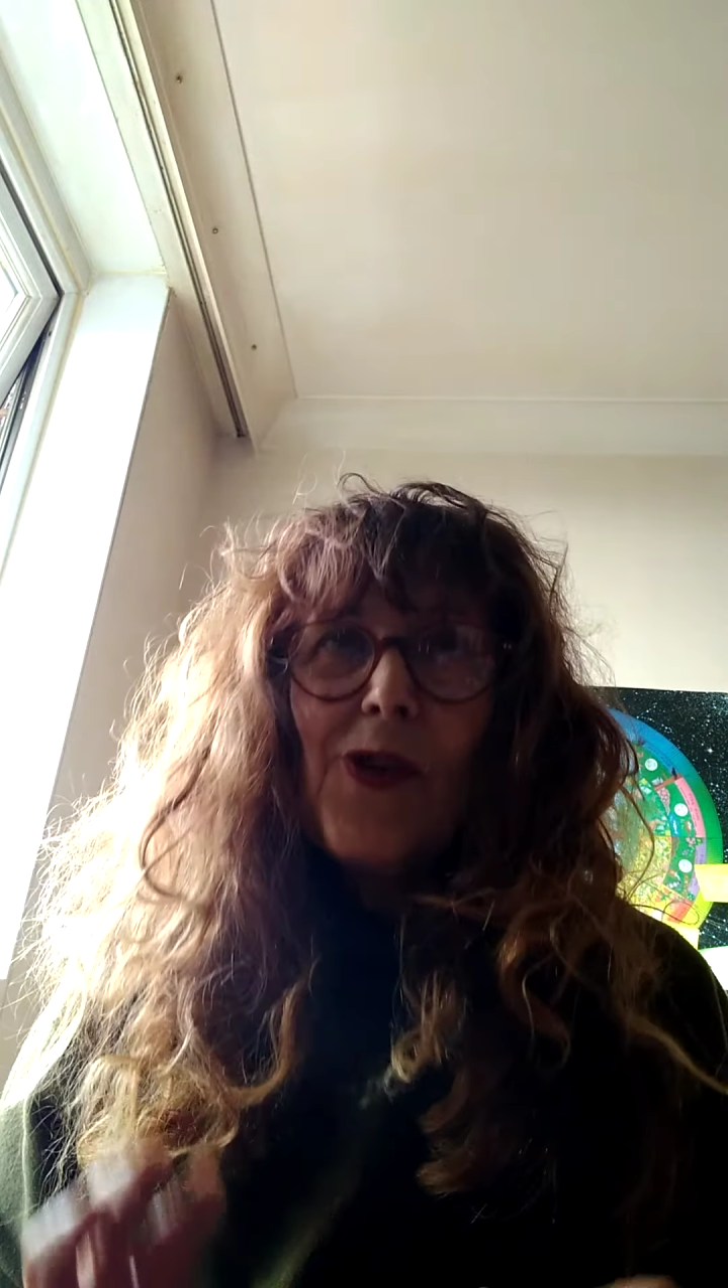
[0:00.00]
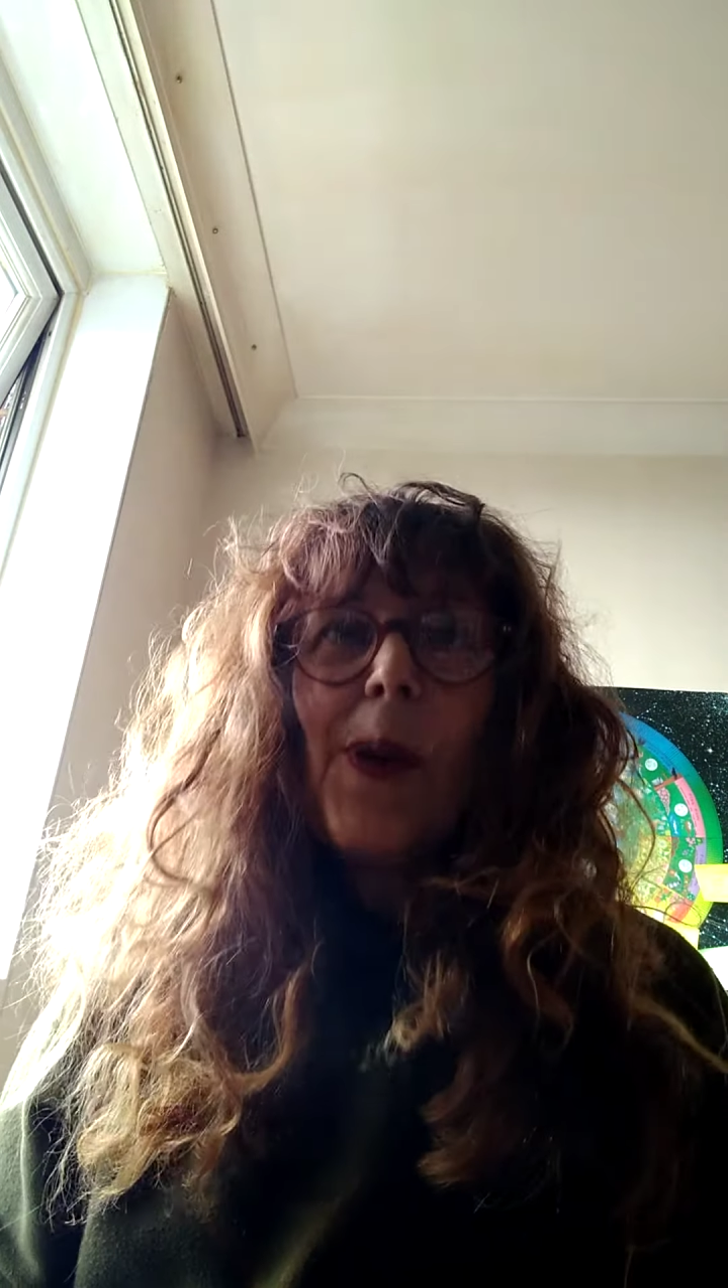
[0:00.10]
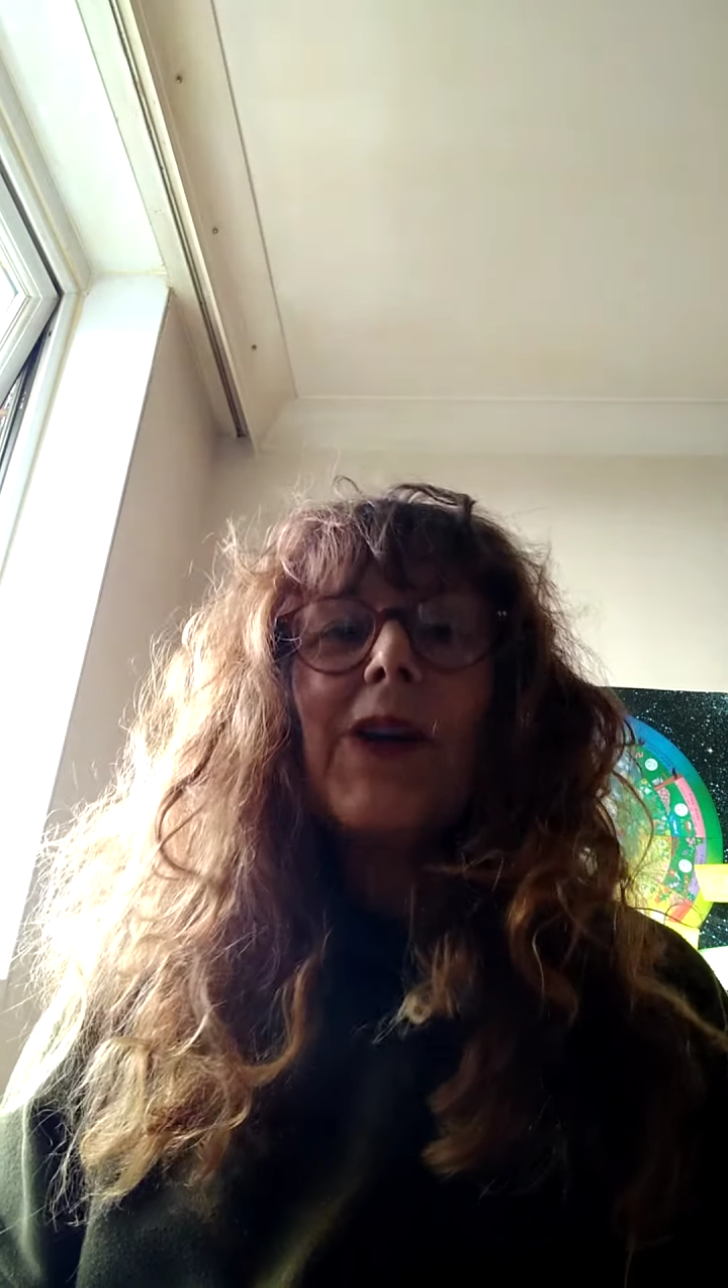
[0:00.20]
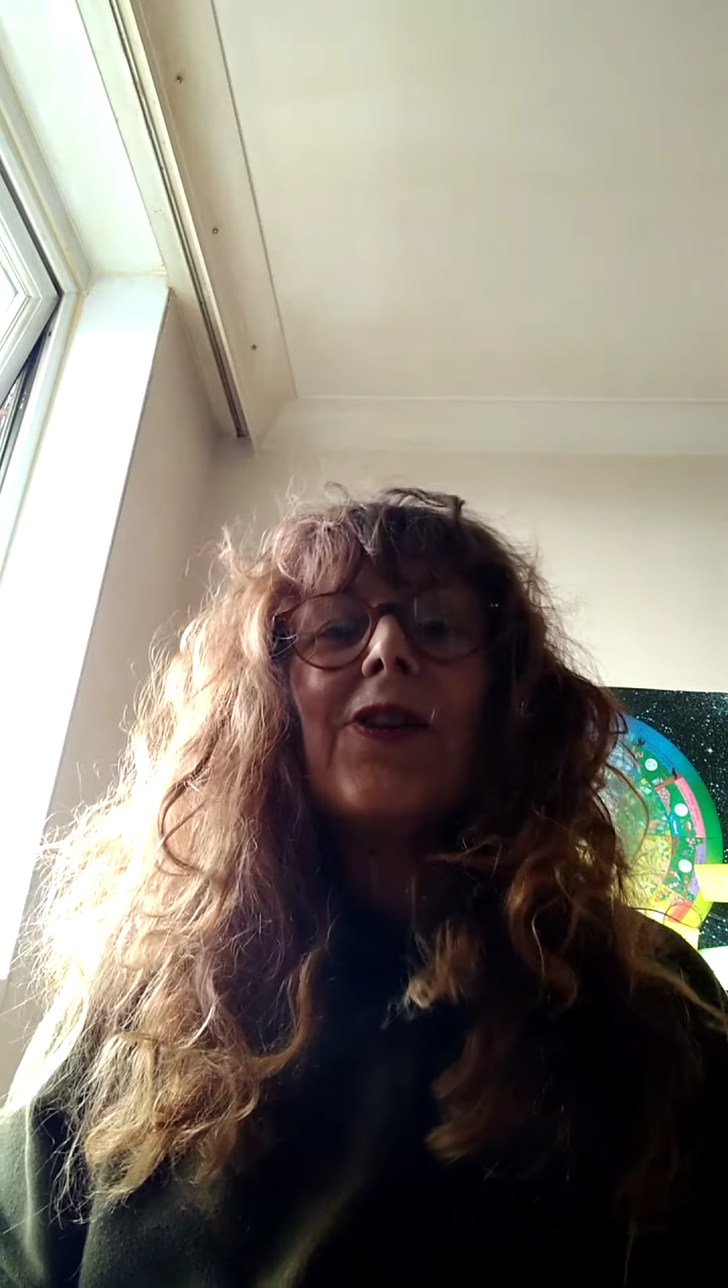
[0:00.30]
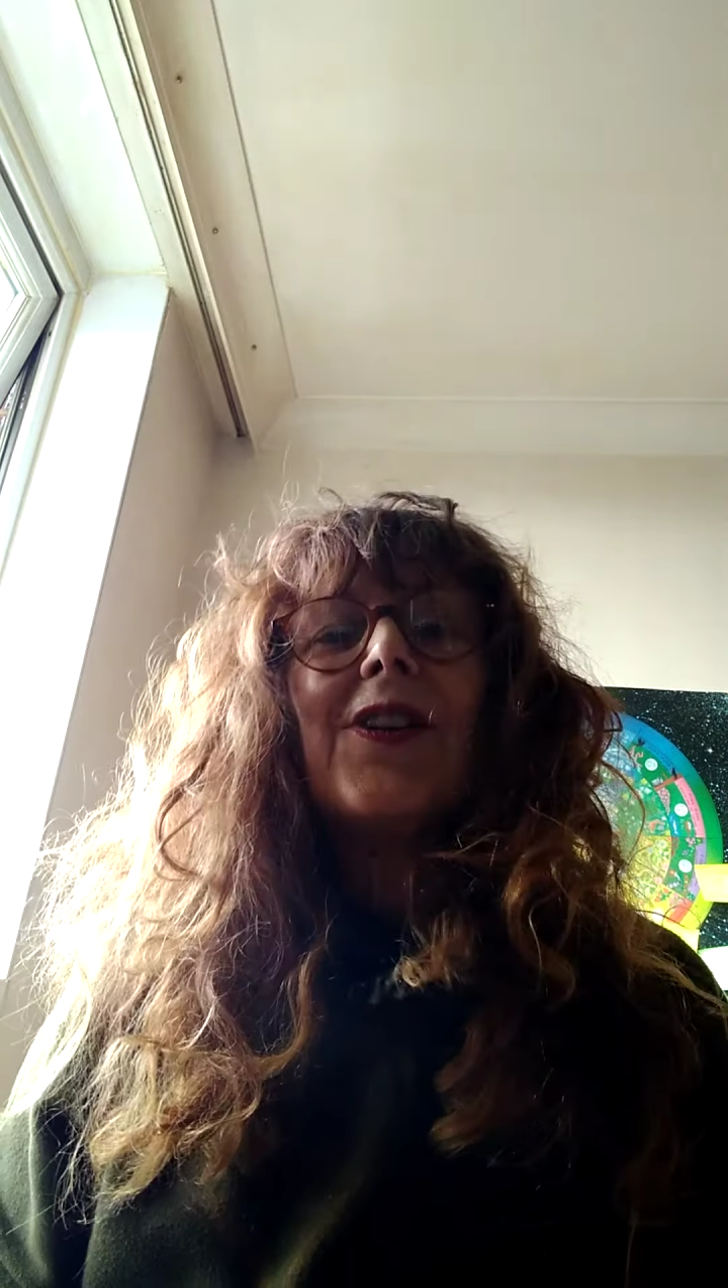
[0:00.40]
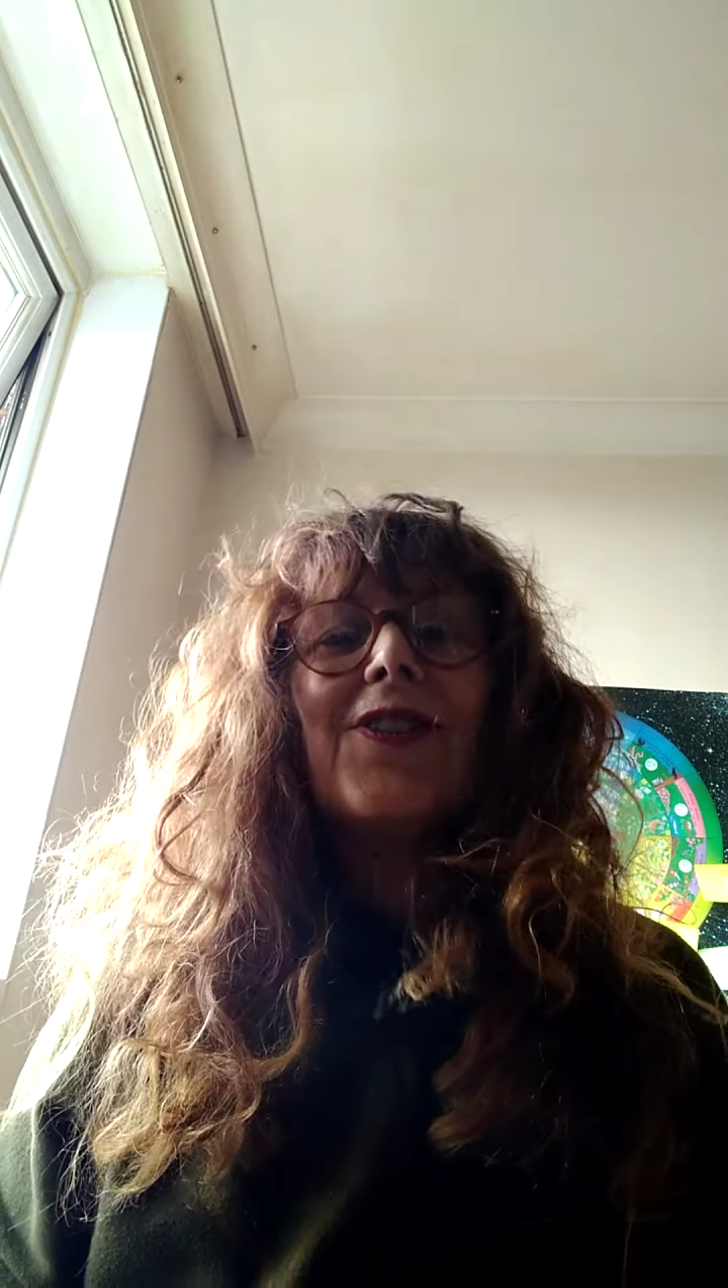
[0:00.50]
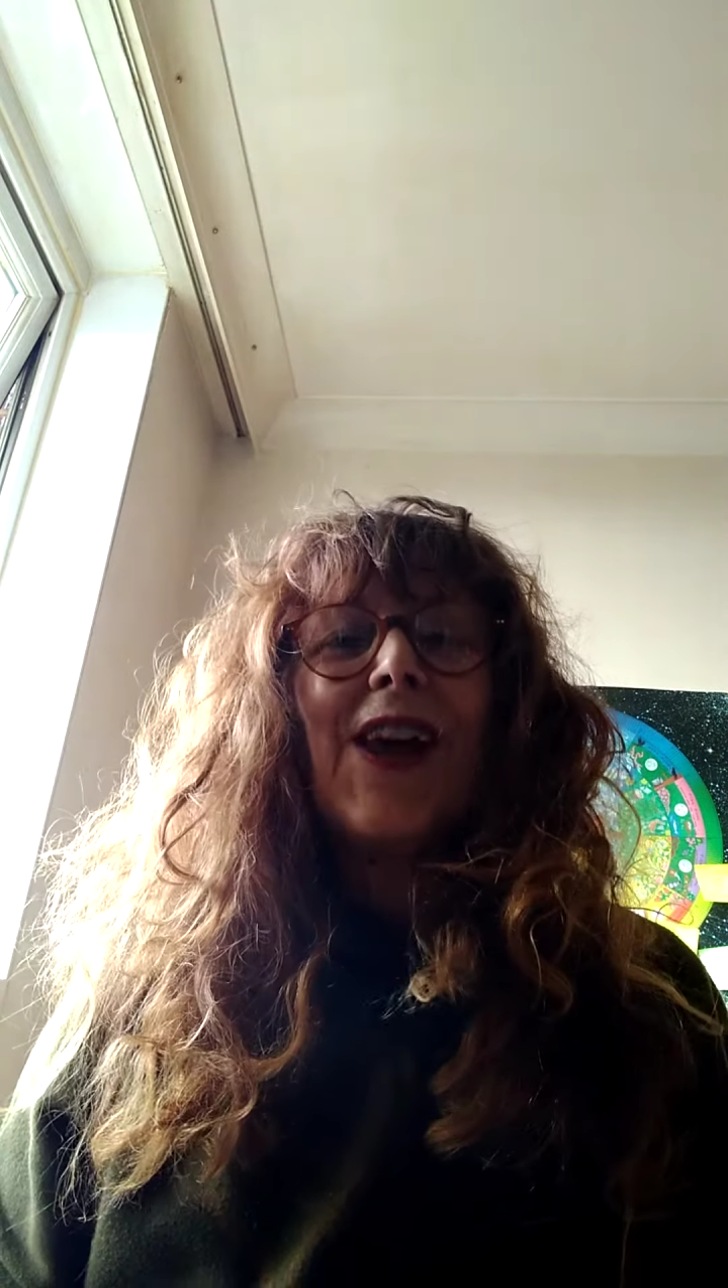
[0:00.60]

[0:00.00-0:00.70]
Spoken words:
oh my goodness,